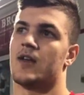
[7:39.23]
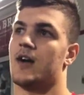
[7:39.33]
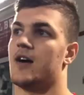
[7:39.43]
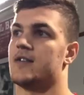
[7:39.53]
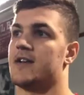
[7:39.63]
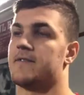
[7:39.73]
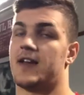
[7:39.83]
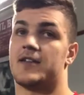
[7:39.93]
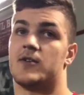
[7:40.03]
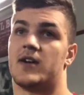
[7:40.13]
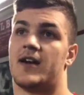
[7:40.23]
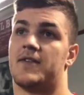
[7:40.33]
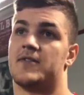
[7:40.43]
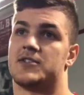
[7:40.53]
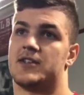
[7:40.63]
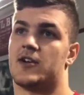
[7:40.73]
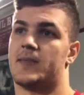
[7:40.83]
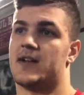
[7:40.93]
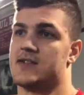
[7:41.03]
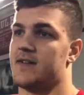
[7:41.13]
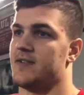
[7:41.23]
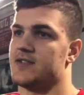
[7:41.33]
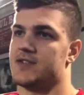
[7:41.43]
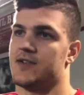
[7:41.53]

Uh, definitely. I know I've obviously heard about his offenses.